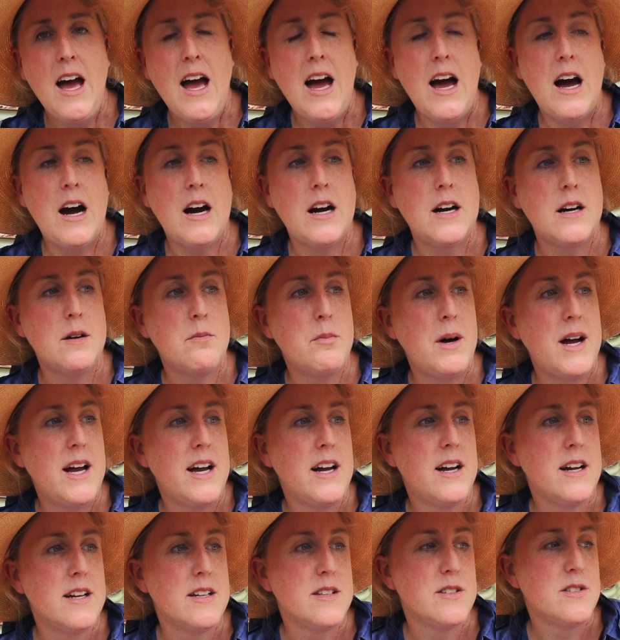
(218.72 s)

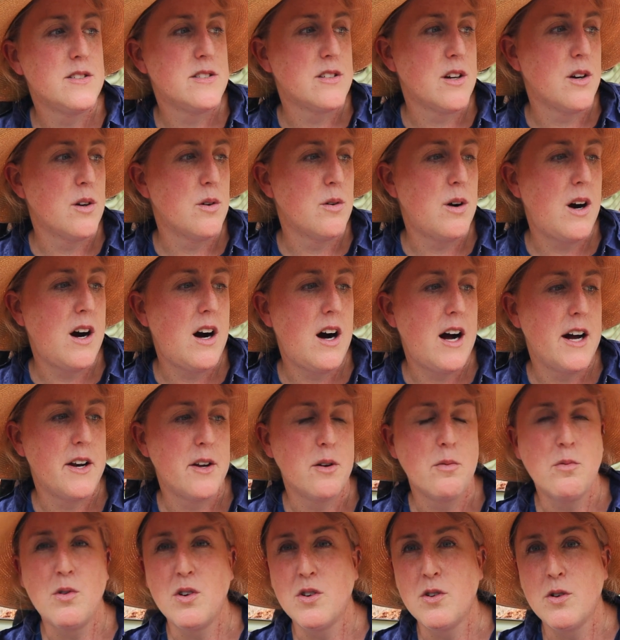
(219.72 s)
And so I
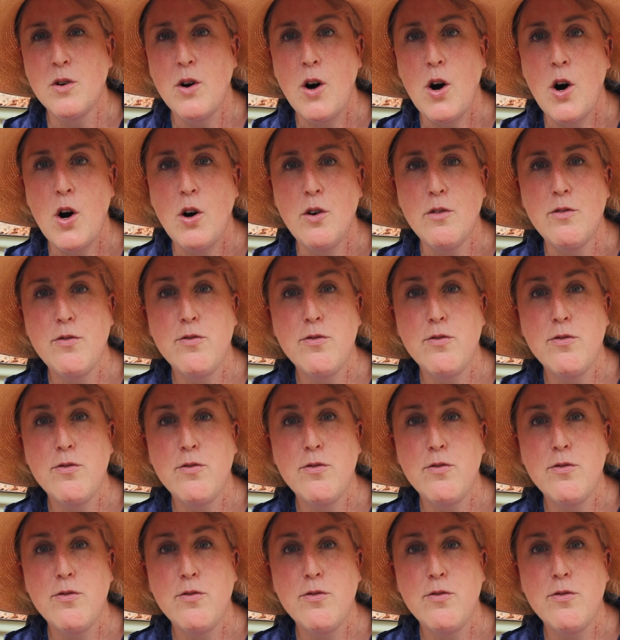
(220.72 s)
don't want a whole